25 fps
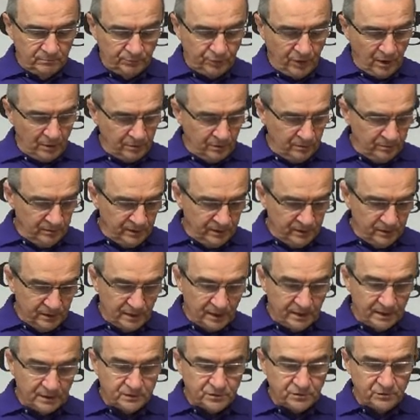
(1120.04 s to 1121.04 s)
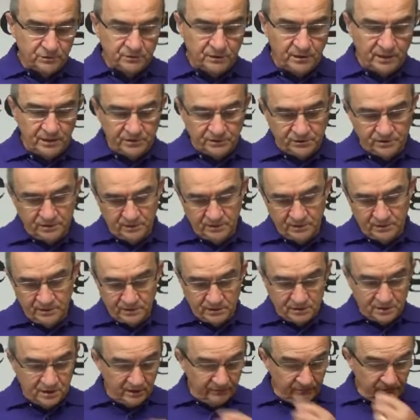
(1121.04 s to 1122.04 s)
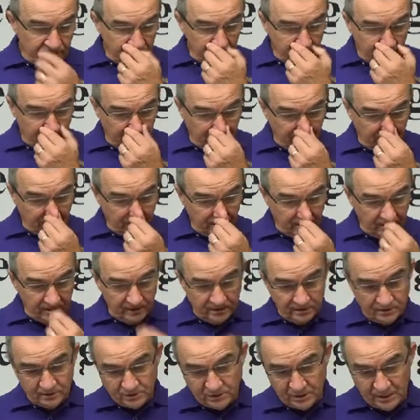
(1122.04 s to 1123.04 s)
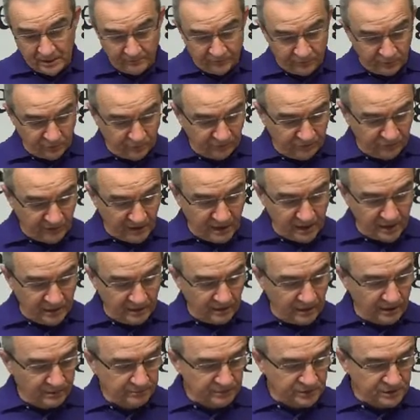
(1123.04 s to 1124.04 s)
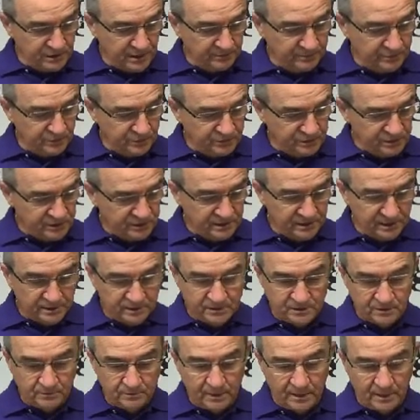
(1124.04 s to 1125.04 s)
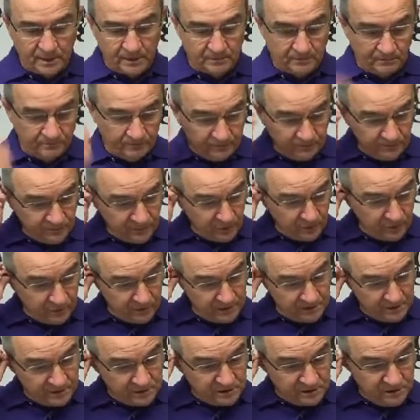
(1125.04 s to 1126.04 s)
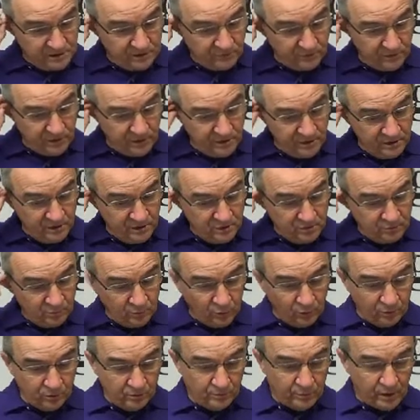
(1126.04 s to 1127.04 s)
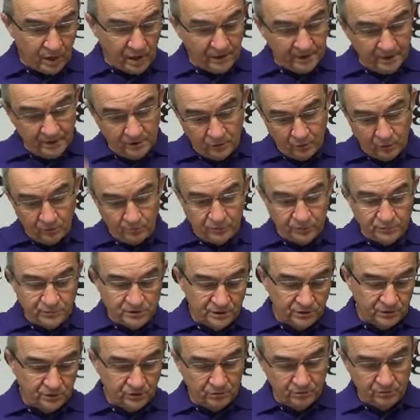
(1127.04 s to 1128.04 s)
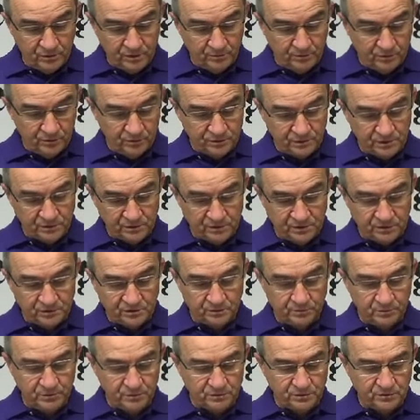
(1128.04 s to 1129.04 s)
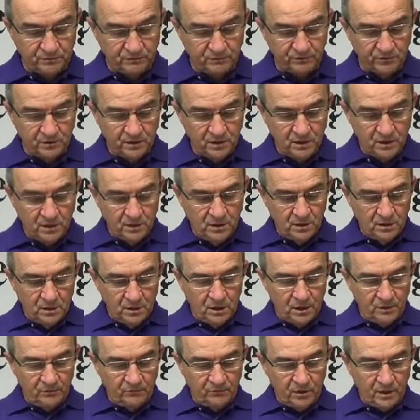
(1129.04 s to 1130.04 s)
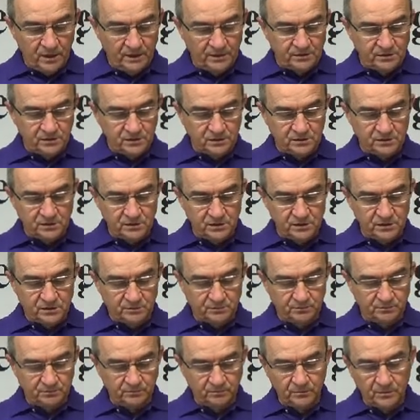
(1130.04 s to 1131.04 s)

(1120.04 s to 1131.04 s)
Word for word: probably the exhortation that's given there in chapter five, i um, chapter six about don't let sin reign in your mortal body, don't present your members as instruments of unrighteousness,